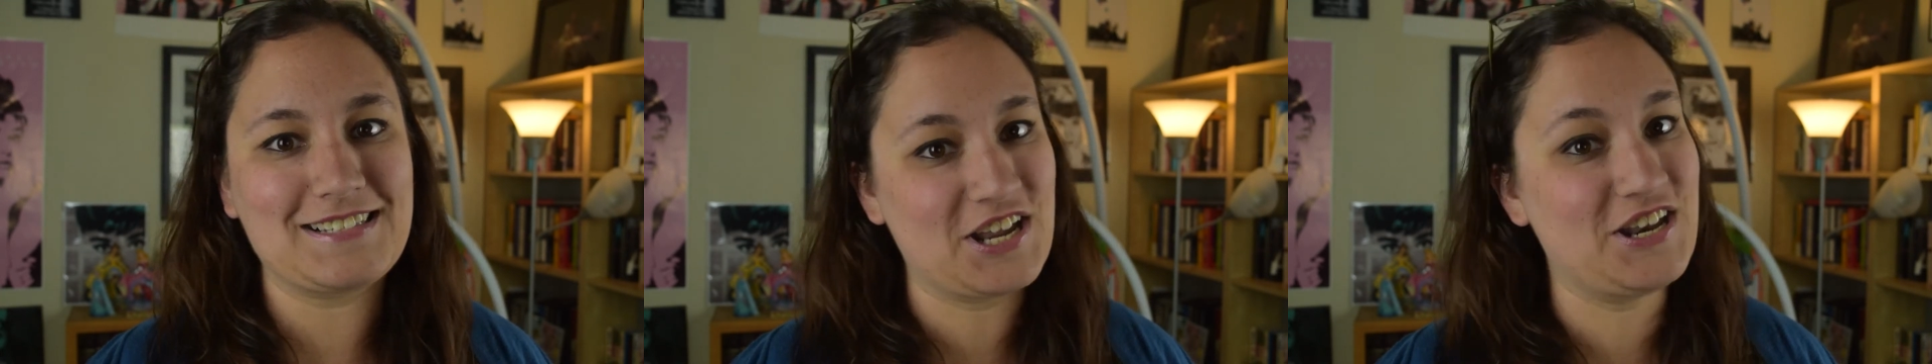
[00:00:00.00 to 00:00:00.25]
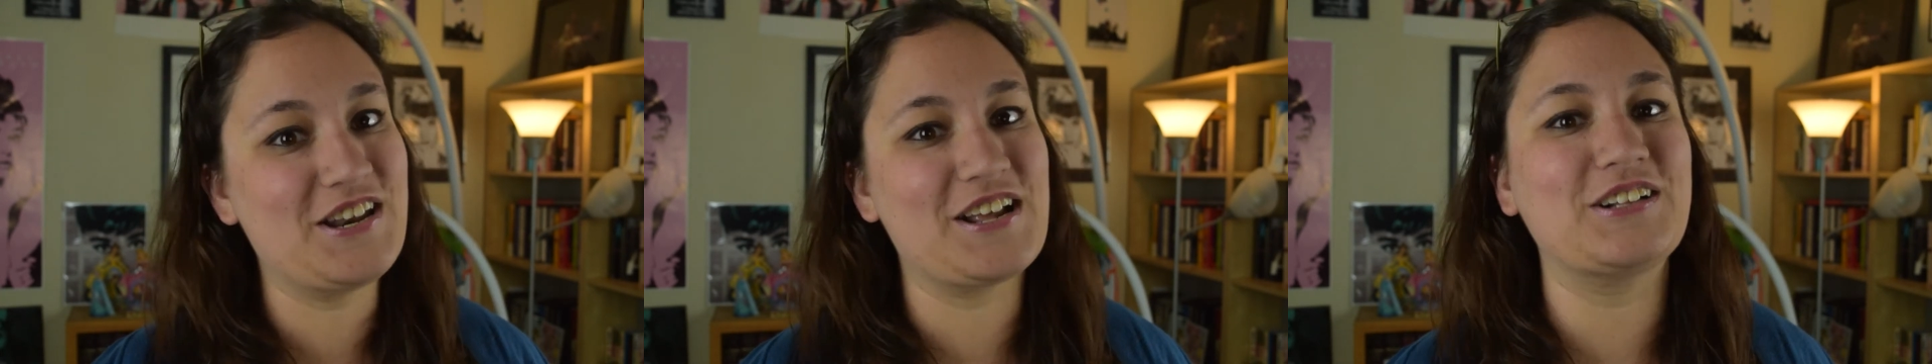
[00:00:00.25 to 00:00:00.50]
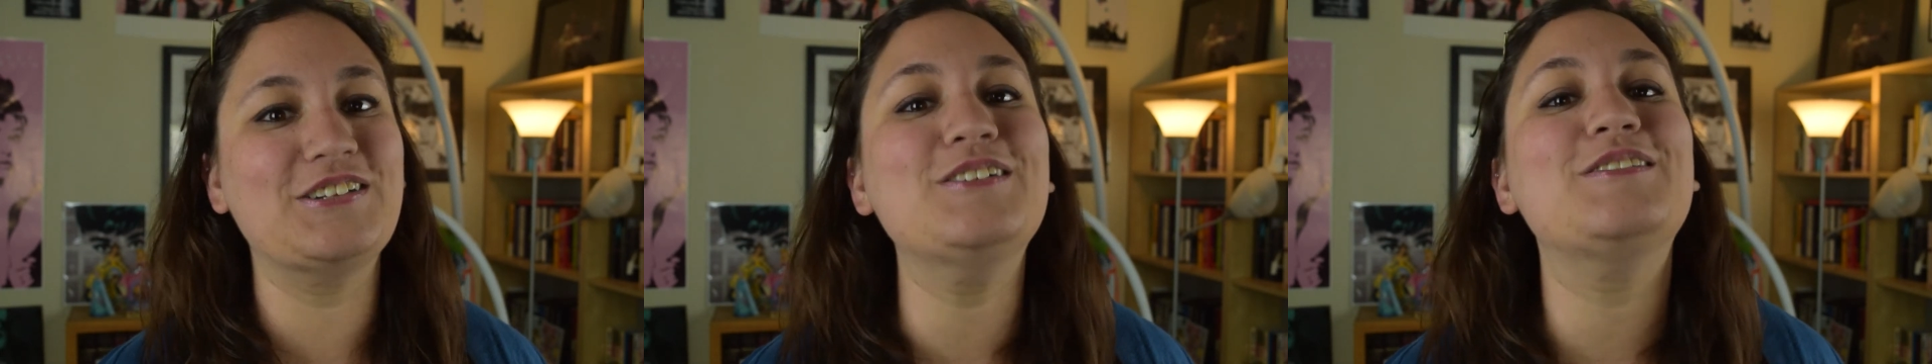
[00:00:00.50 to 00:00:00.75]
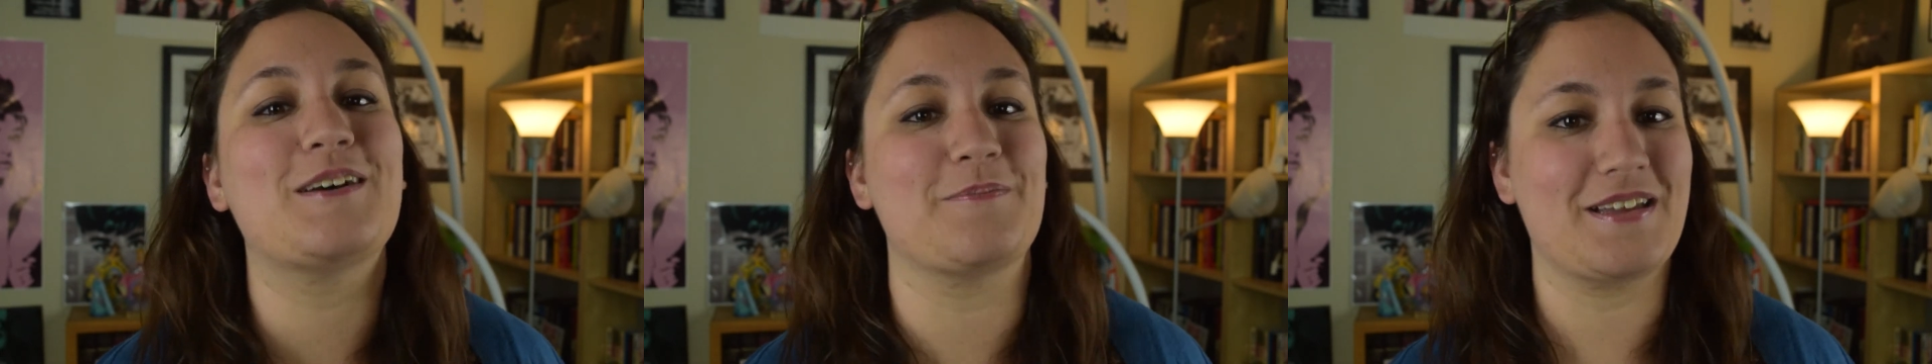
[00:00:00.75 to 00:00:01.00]
didn't
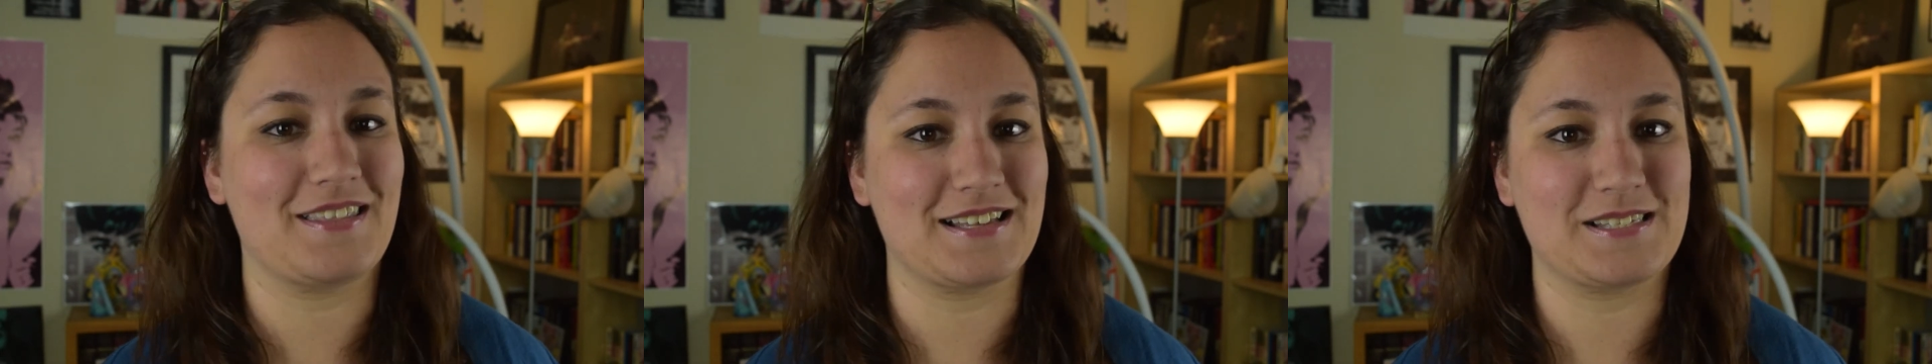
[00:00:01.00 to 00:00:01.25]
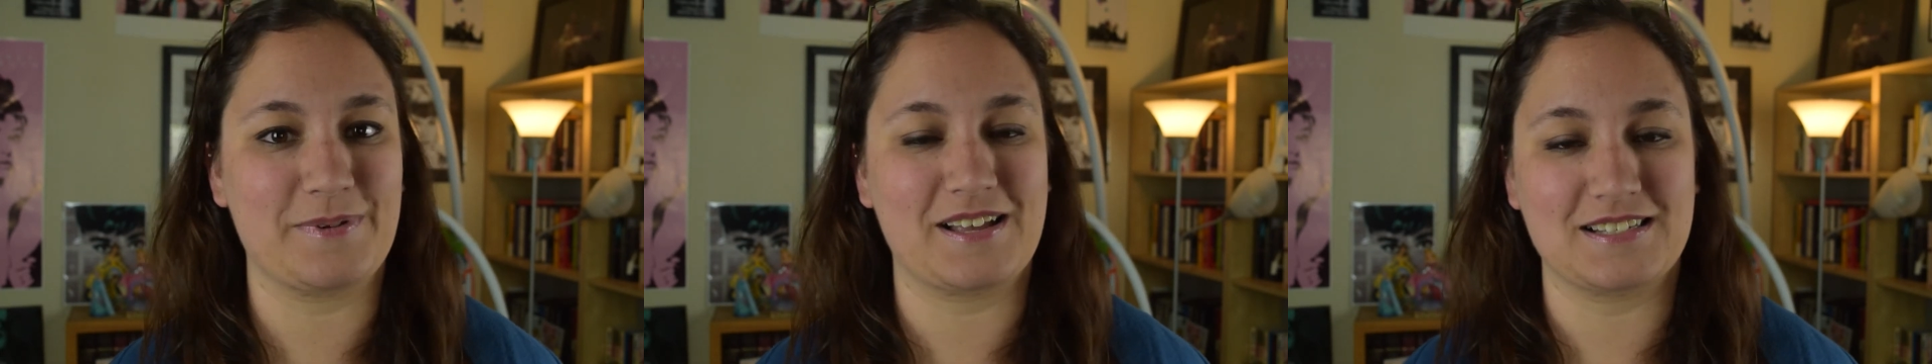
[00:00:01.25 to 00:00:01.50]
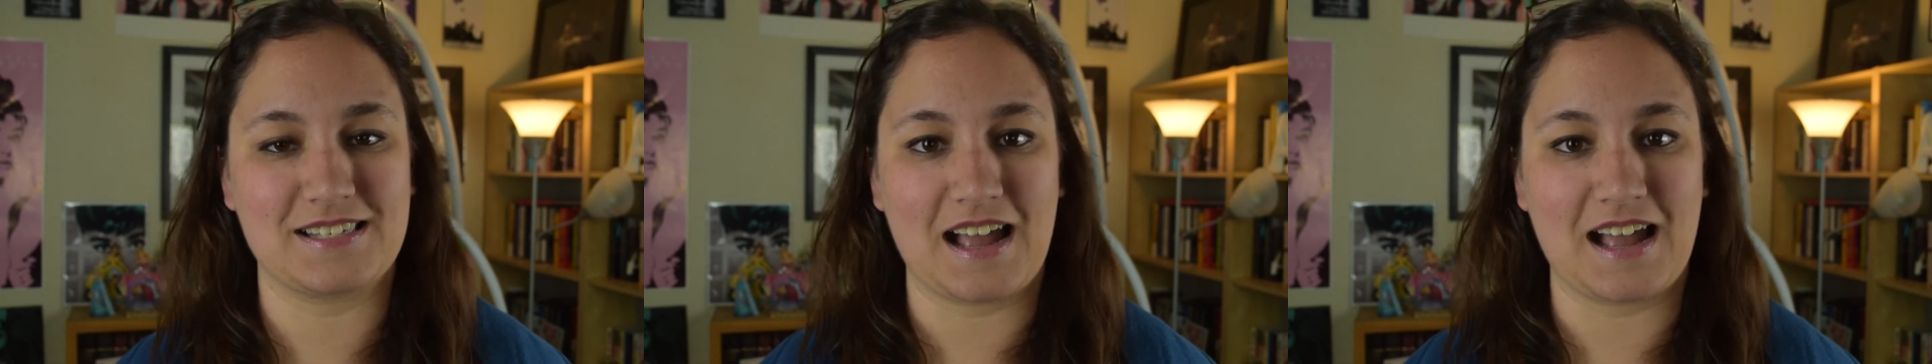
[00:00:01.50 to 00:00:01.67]
include them in this because